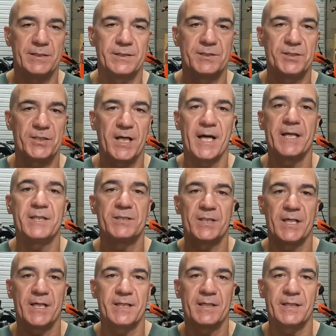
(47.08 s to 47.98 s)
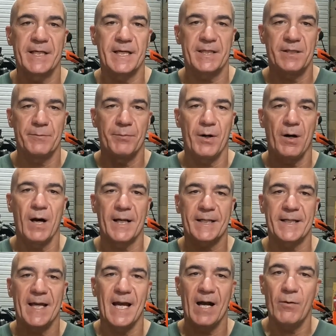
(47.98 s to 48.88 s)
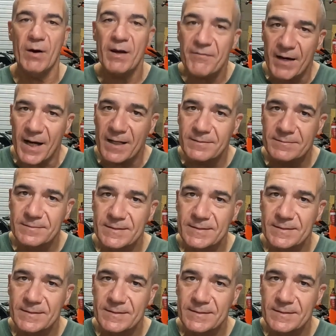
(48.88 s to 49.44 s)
change and get the bike. However,